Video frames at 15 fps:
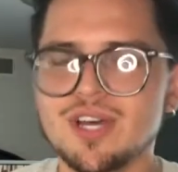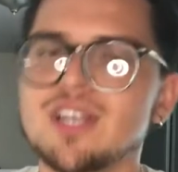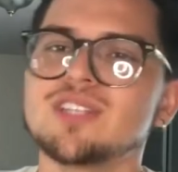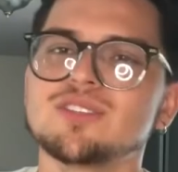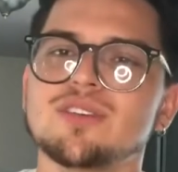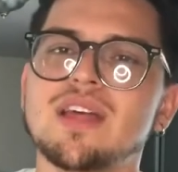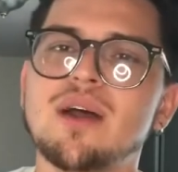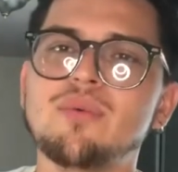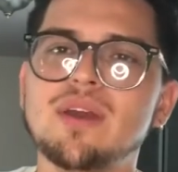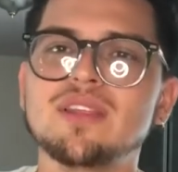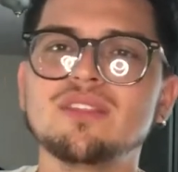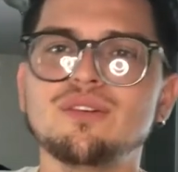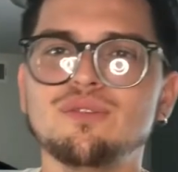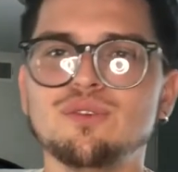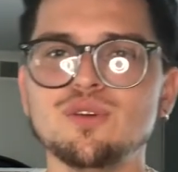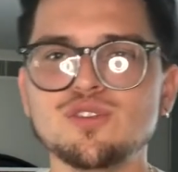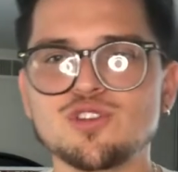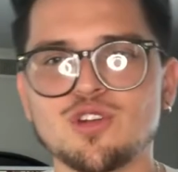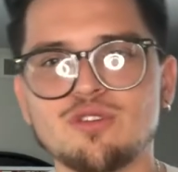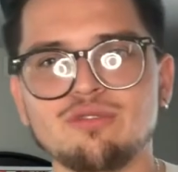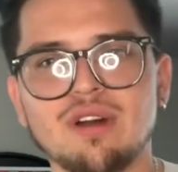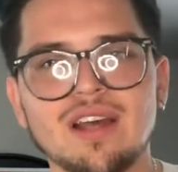So that way in the
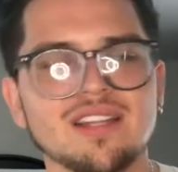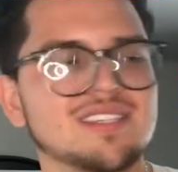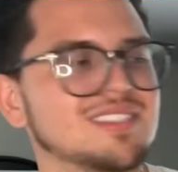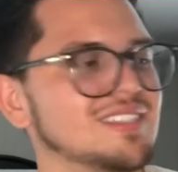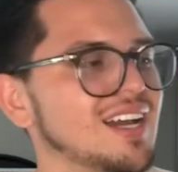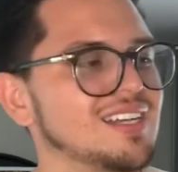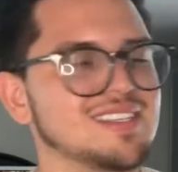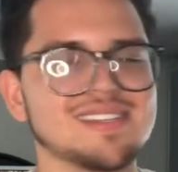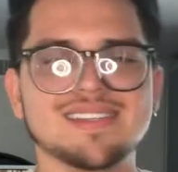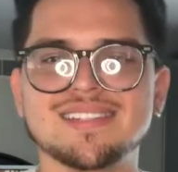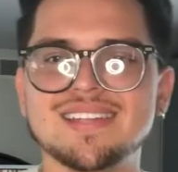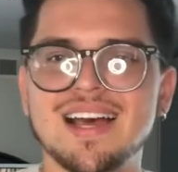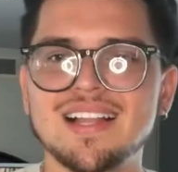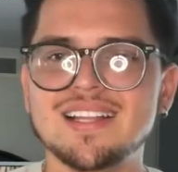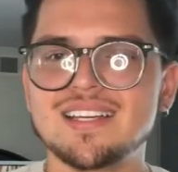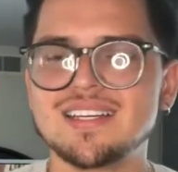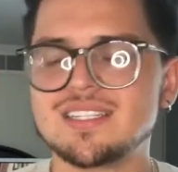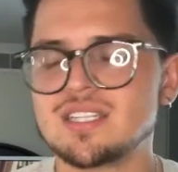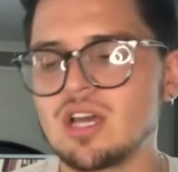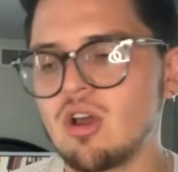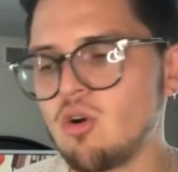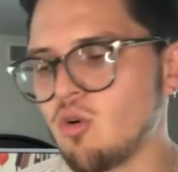future, if I decide to sell it
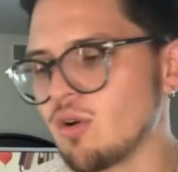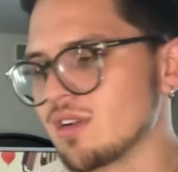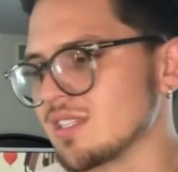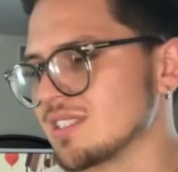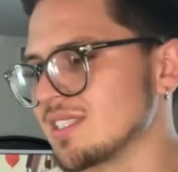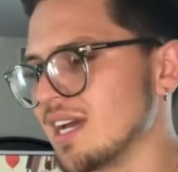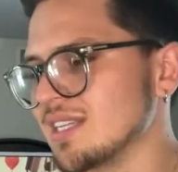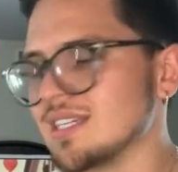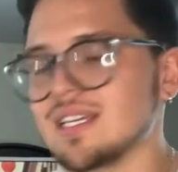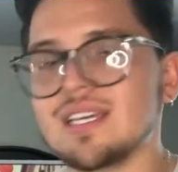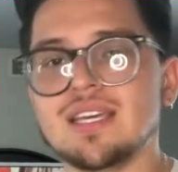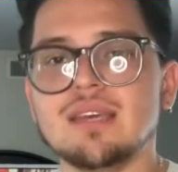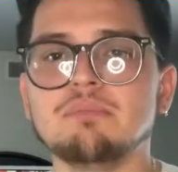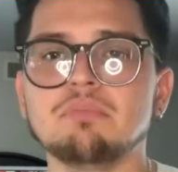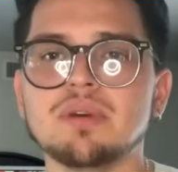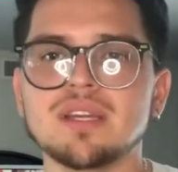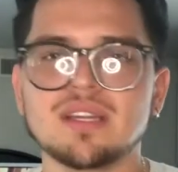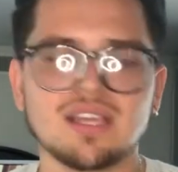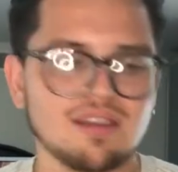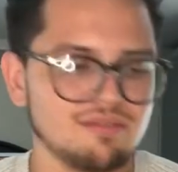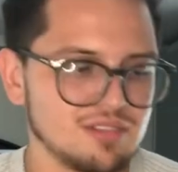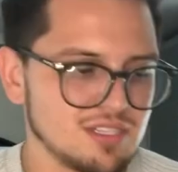or decide to keep it,
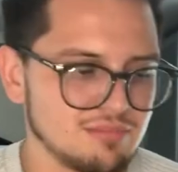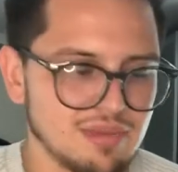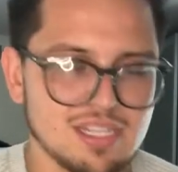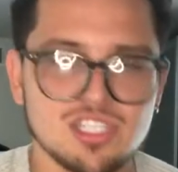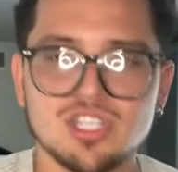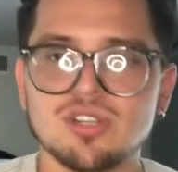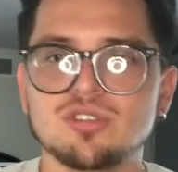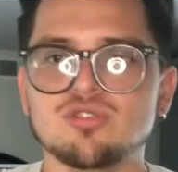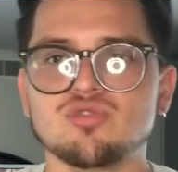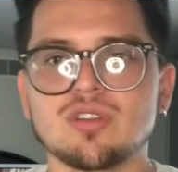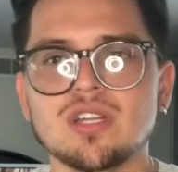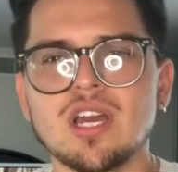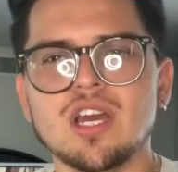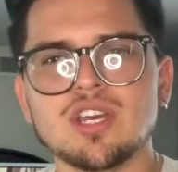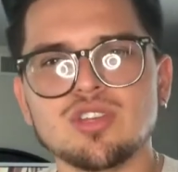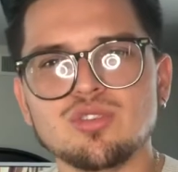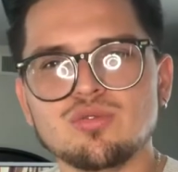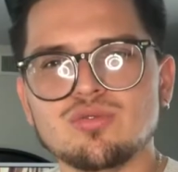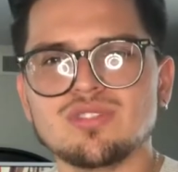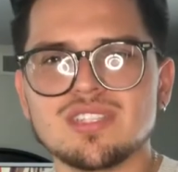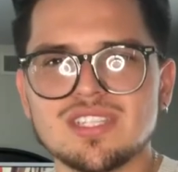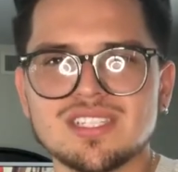give it to my children,
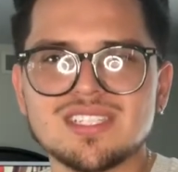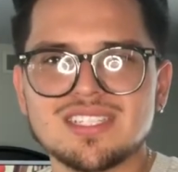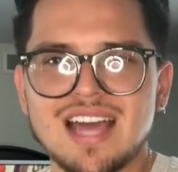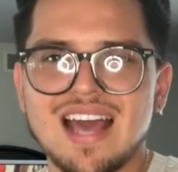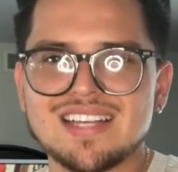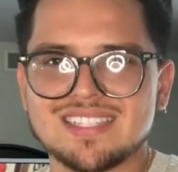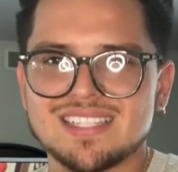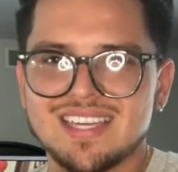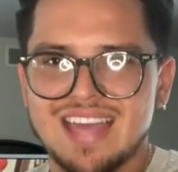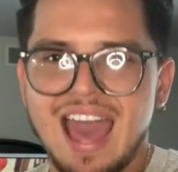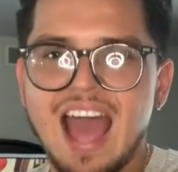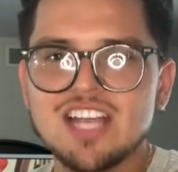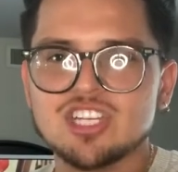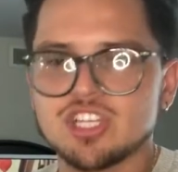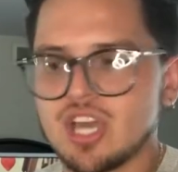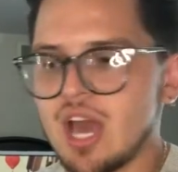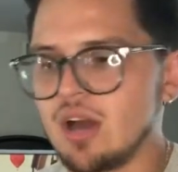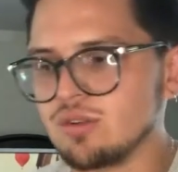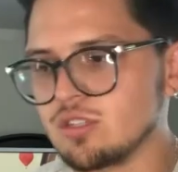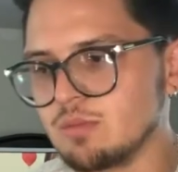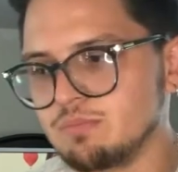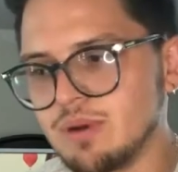use this as a cash cow
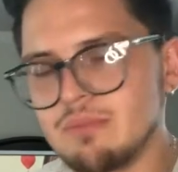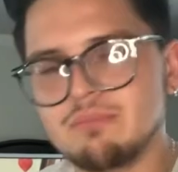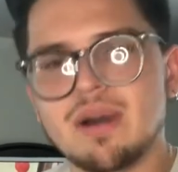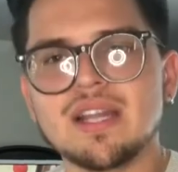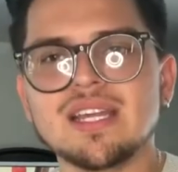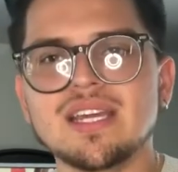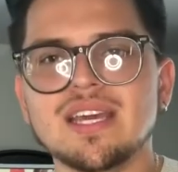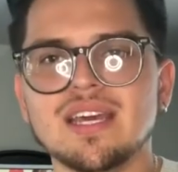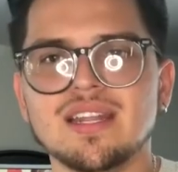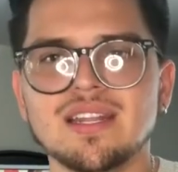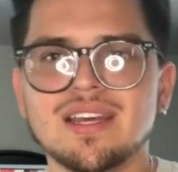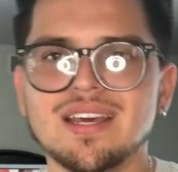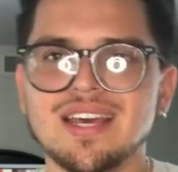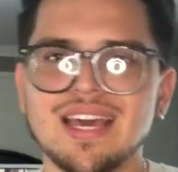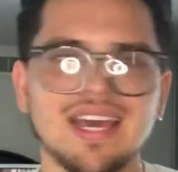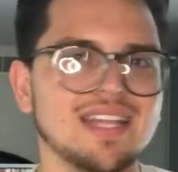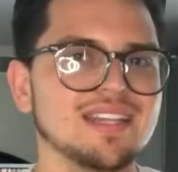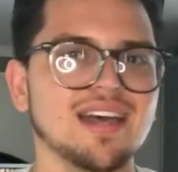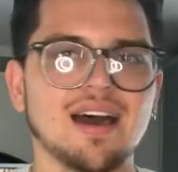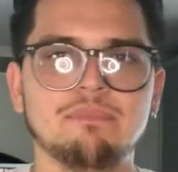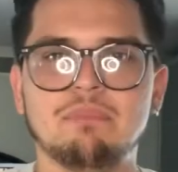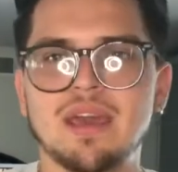to put money in and
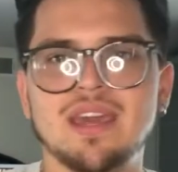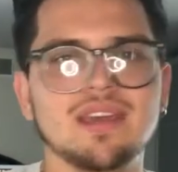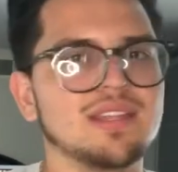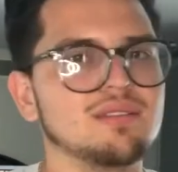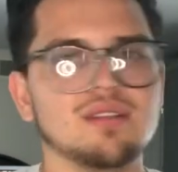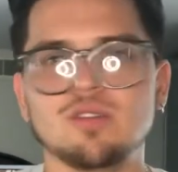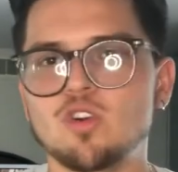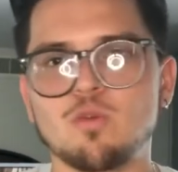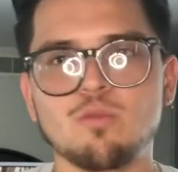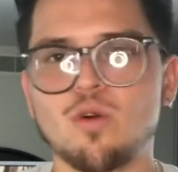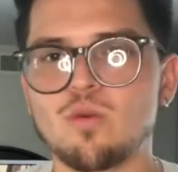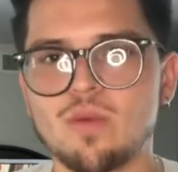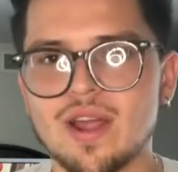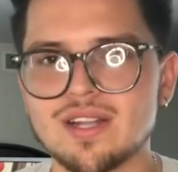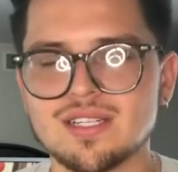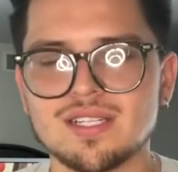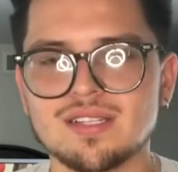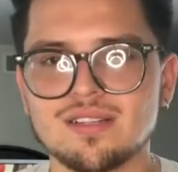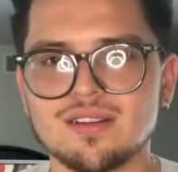not pay no more rent.